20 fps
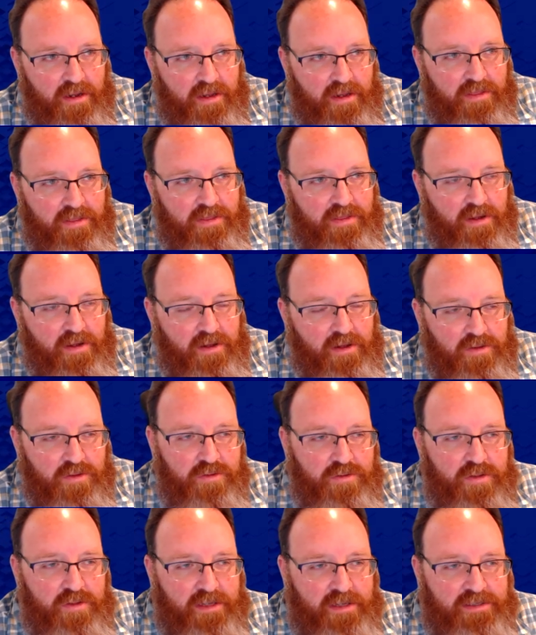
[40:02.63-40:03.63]
the
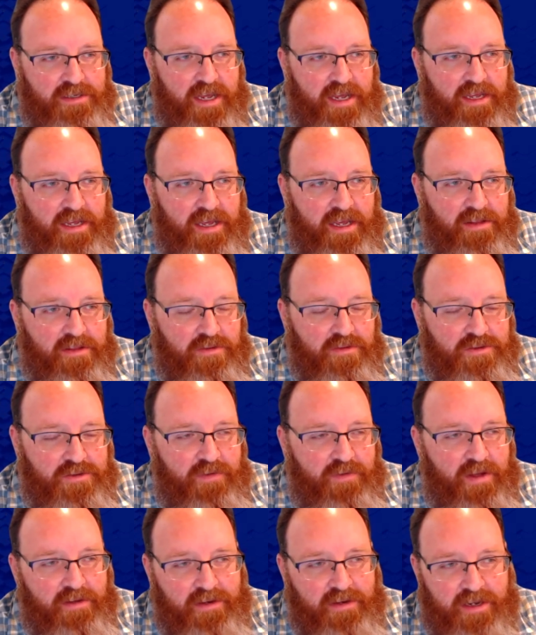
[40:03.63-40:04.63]
glue that's taking those
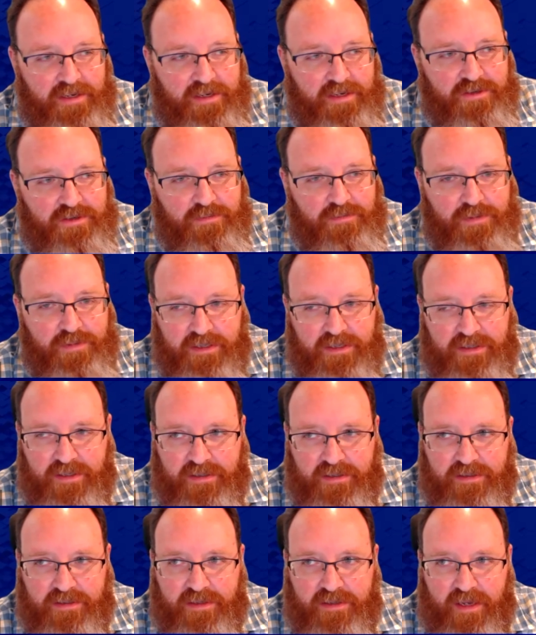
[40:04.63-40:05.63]
foundational
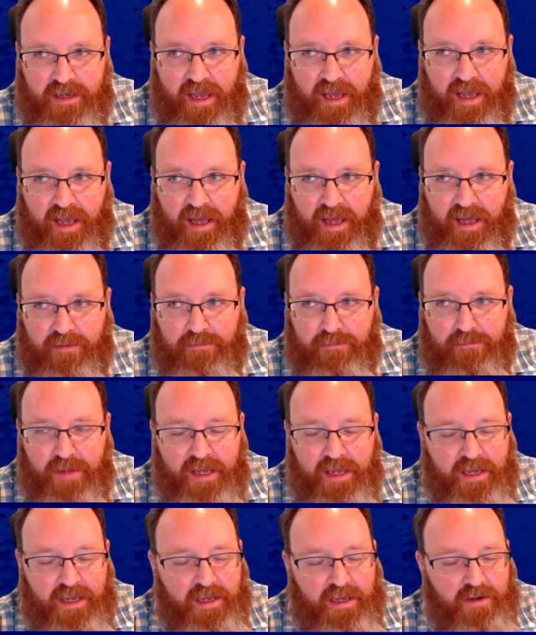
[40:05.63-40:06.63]
pieces and
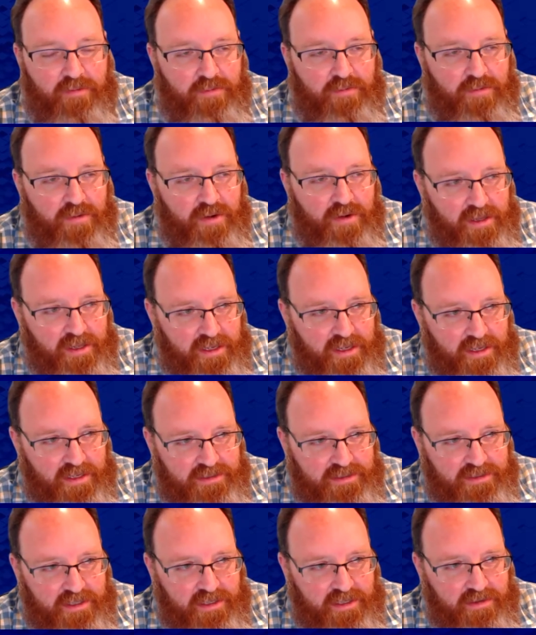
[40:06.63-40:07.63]
making it really
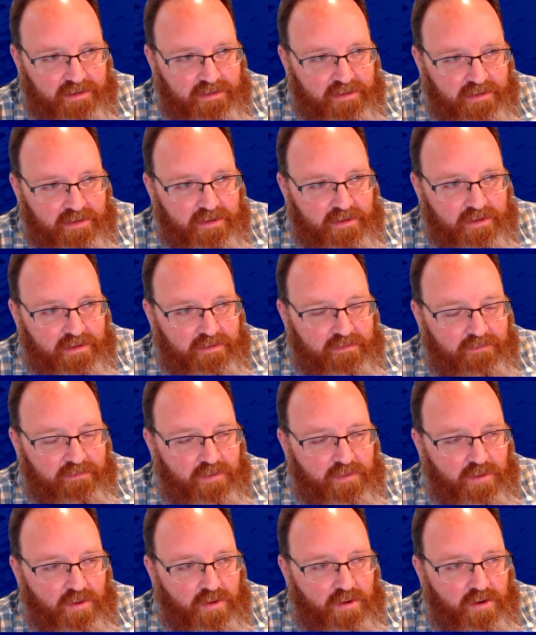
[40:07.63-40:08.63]
easy
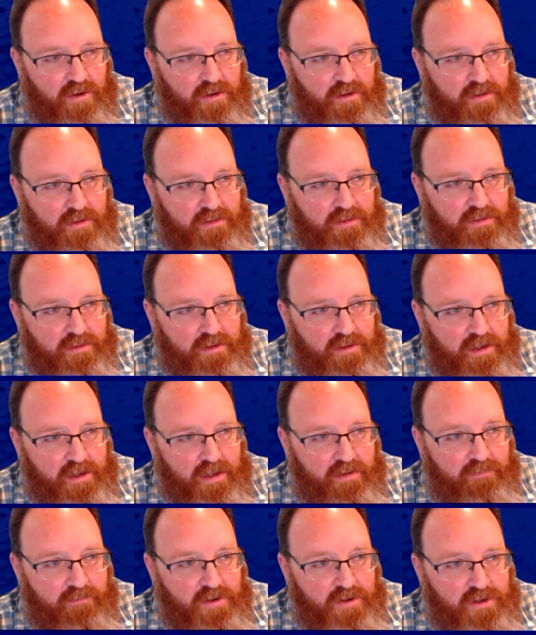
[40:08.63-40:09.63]
for
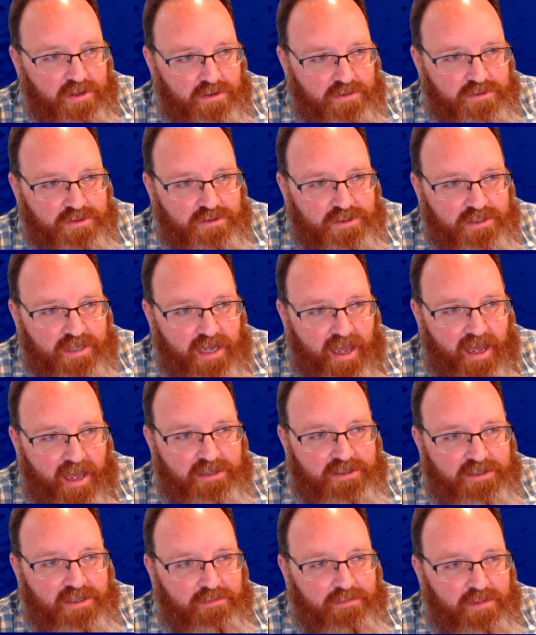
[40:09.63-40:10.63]
users to
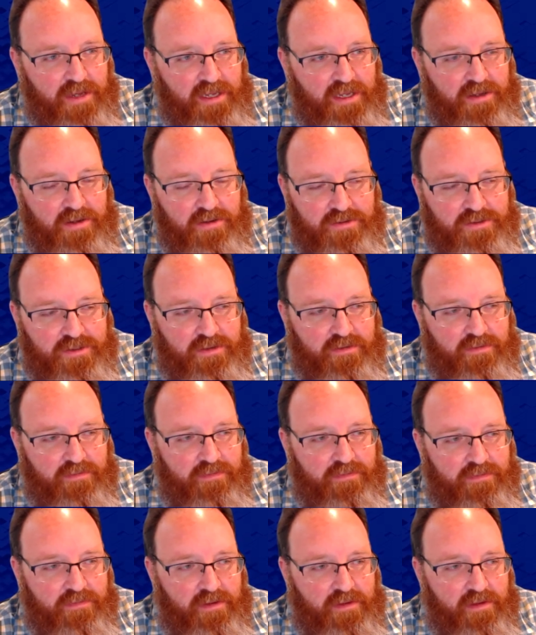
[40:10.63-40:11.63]
actually make use
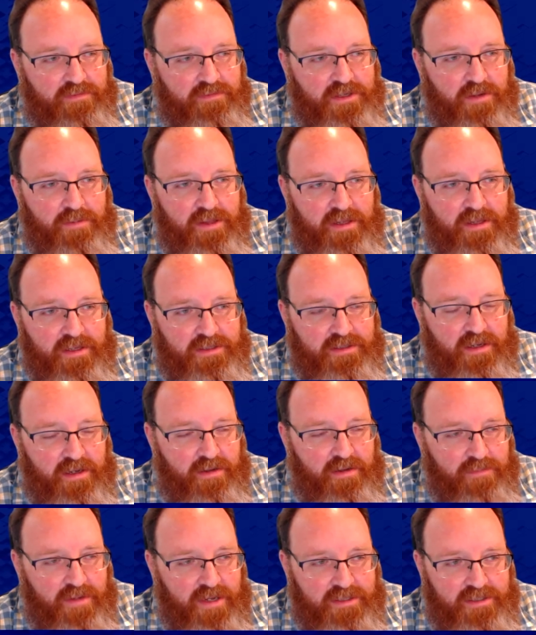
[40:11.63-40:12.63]
of some of this
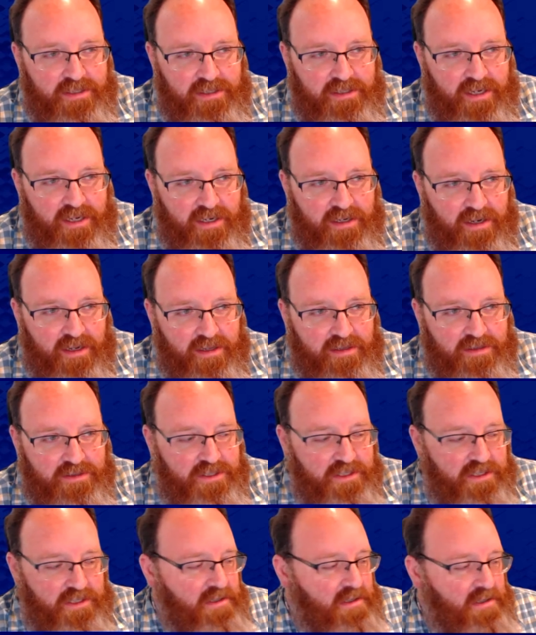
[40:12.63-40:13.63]
amazing
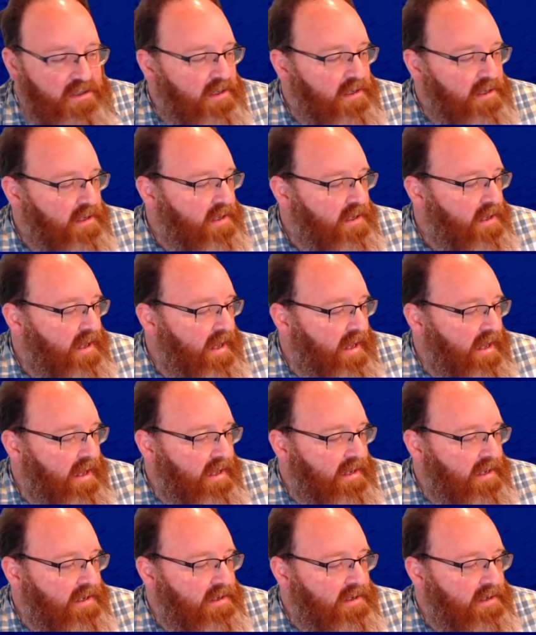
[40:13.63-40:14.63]
technology.
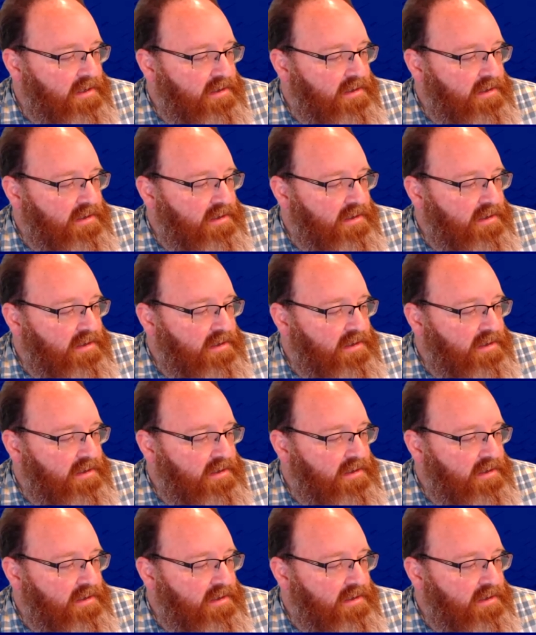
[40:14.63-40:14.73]
And